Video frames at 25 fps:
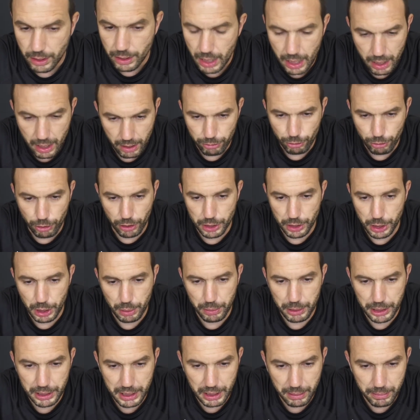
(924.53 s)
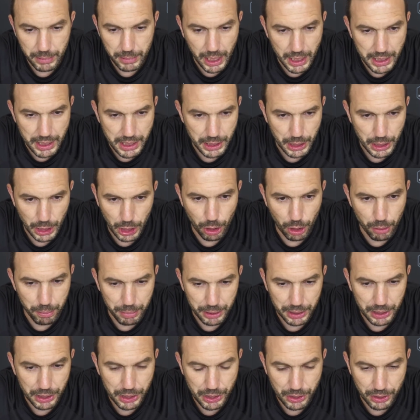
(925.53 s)
Yeah, of course. Every team that is in the
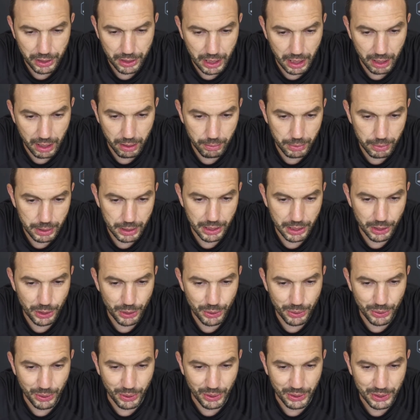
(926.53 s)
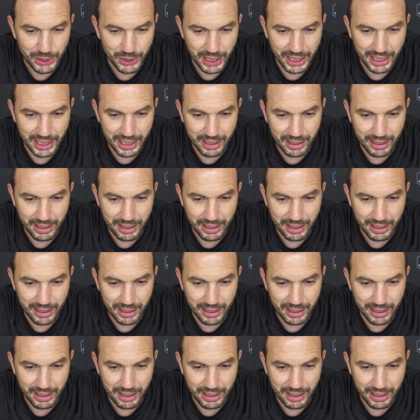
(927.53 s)
competition can win the Euros.